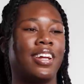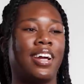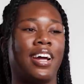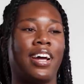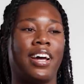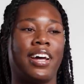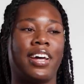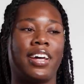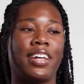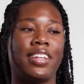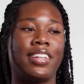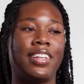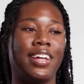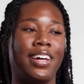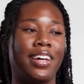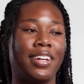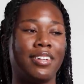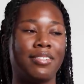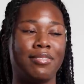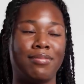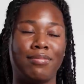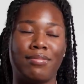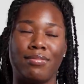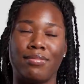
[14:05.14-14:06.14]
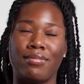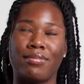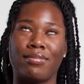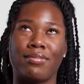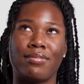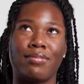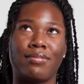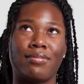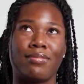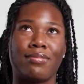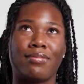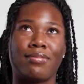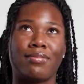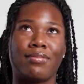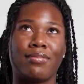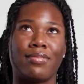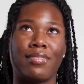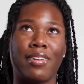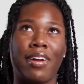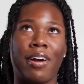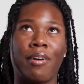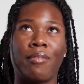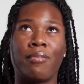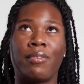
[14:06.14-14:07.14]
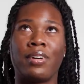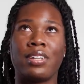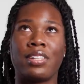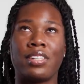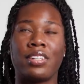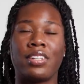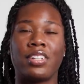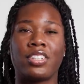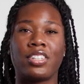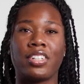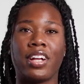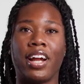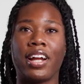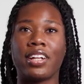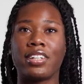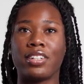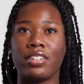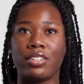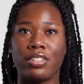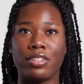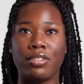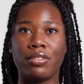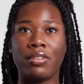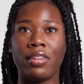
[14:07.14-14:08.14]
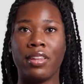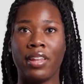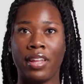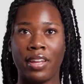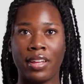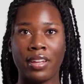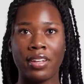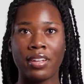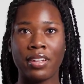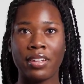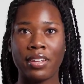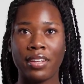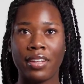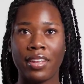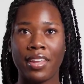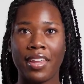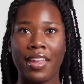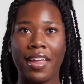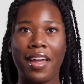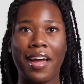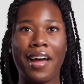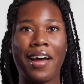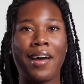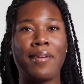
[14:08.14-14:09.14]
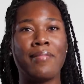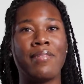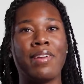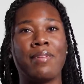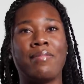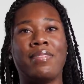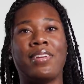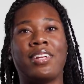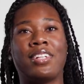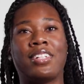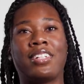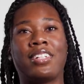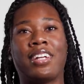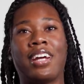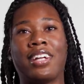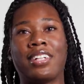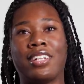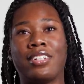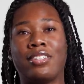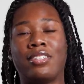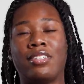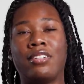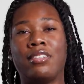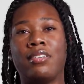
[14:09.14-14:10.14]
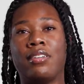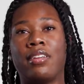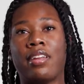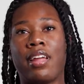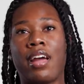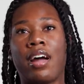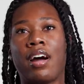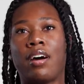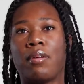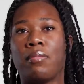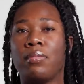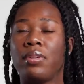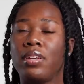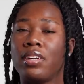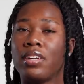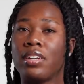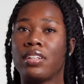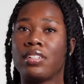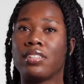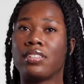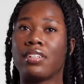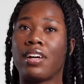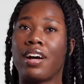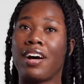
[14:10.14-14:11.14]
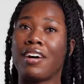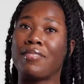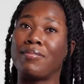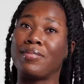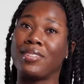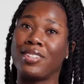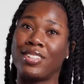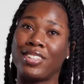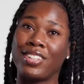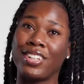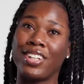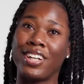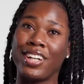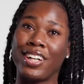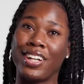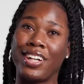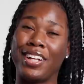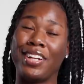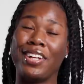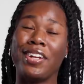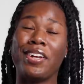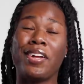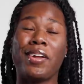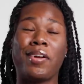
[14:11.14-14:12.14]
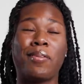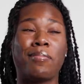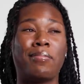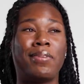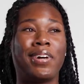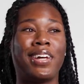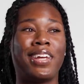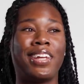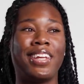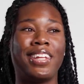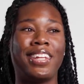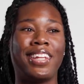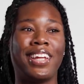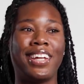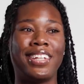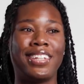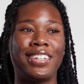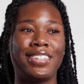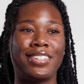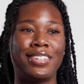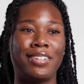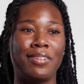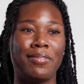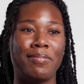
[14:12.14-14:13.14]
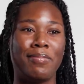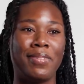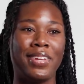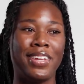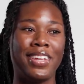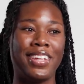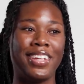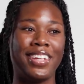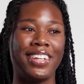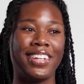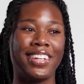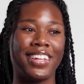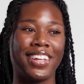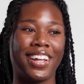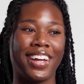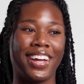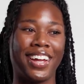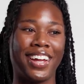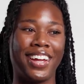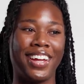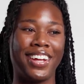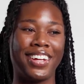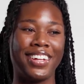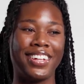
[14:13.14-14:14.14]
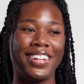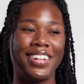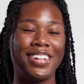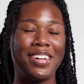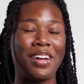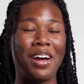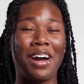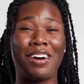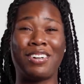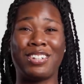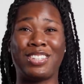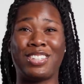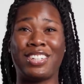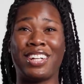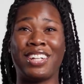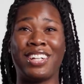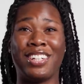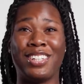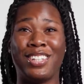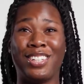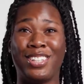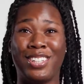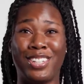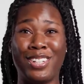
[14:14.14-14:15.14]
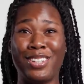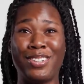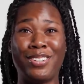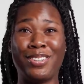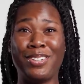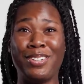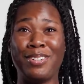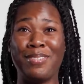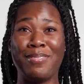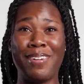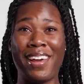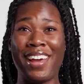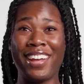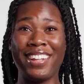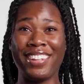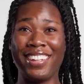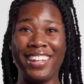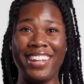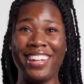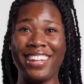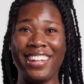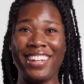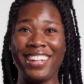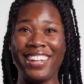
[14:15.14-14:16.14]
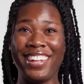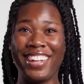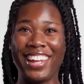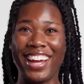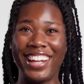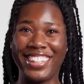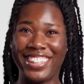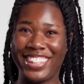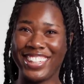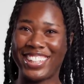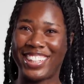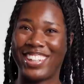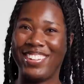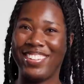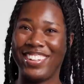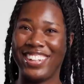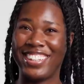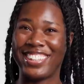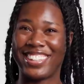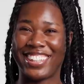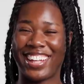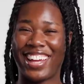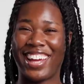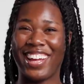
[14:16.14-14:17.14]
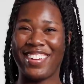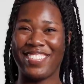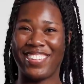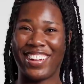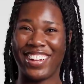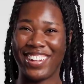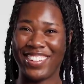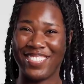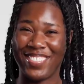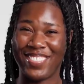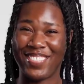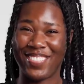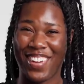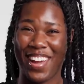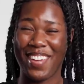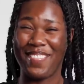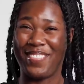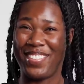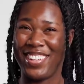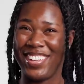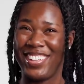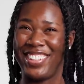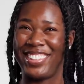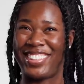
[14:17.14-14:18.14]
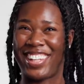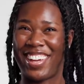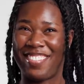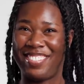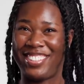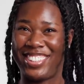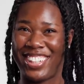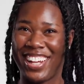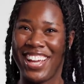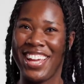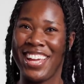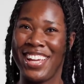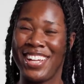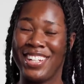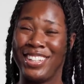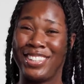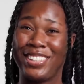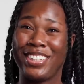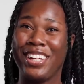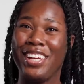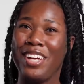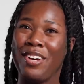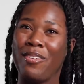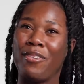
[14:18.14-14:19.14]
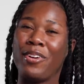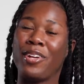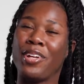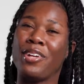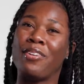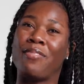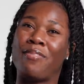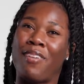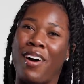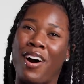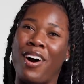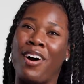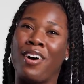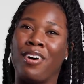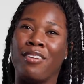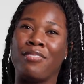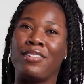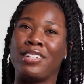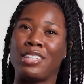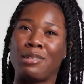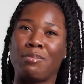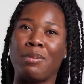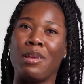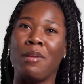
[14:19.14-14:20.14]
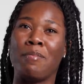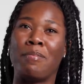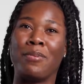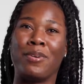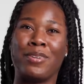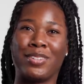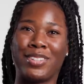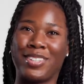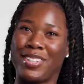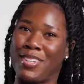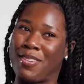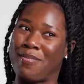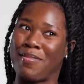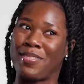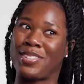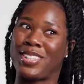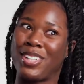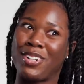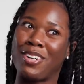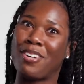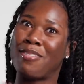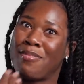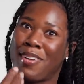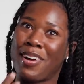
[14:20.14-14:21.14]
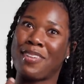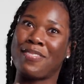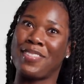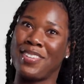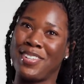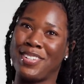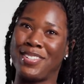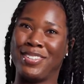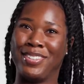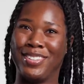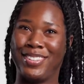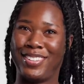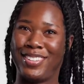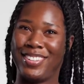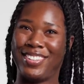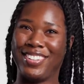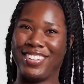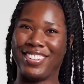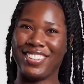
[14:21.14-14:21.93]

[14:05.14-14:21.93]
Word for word: guy that I wasn't attracted to then, I may be attracted to now because I'm mature. But that doesn't mean like I was trying to shit on you back then. That just means like my, my views have changed. We evolve as people. So so have my views.